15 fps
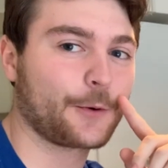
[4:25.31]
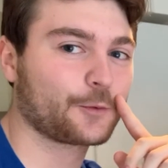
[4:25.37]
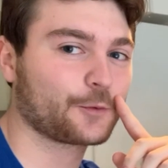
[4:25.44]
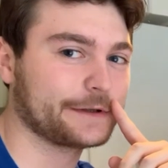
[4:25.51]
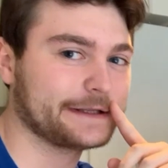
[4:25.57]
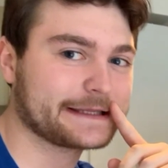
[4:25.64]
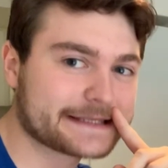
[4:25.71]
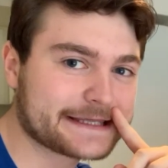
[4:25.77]

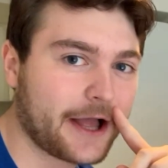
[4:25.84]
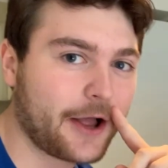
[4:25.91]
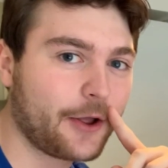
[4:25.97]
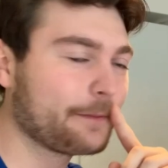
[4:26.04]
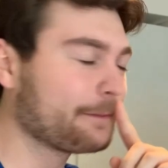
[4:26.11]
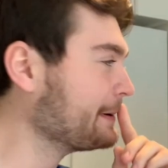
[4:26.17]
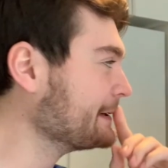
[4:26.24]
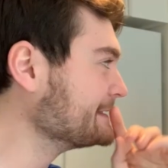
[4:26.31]

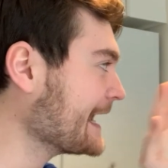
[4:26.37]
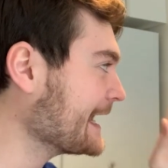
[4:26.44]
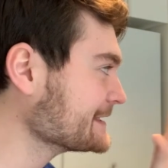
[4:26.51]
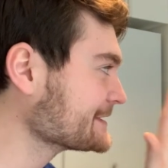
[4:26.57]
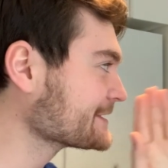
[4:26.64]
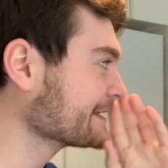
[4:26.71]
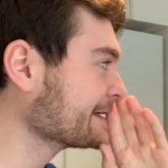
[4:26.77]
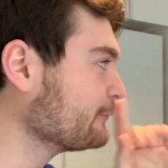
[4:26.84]
resell
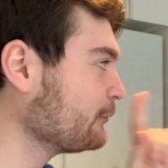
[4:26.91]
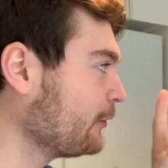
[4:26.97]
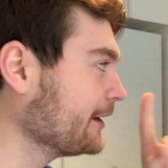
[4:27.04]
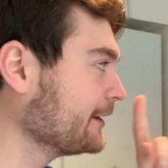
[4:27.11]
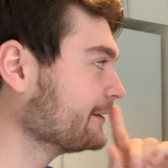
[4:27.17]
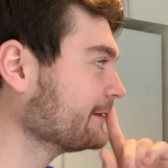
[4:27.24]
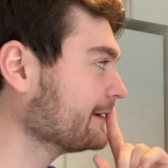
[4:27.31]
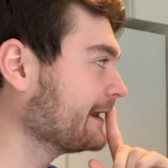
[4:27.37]
potentially
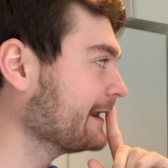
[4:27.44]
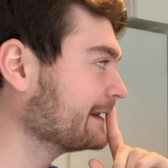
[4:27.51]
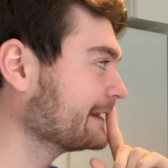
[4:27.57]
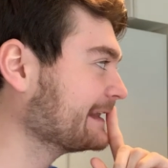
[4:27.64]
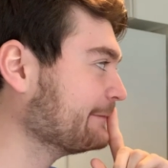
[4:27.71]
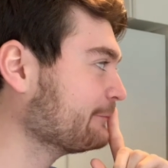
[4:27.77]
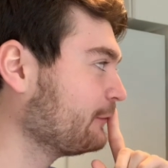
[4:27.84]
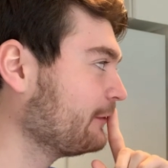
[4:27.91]
one and
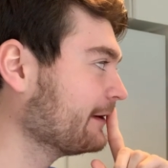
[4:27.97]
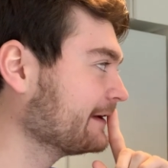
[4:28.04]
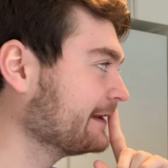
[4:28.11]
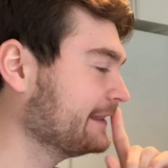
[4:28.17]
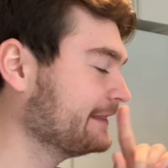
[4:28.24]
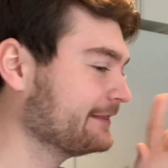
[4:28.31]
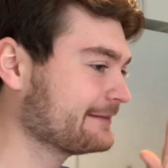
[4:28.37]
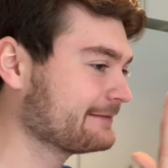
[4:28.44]
keep one
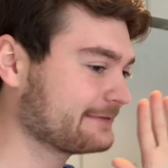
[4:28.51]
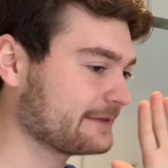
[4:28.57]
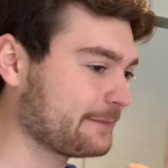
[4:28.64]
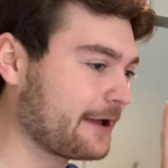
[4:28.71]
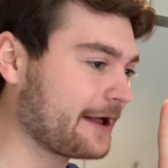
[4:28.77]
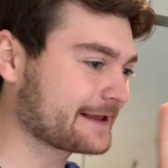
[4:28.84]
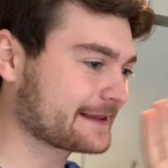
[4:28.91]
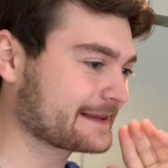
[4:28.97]
in the
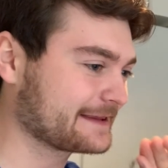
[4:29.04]
box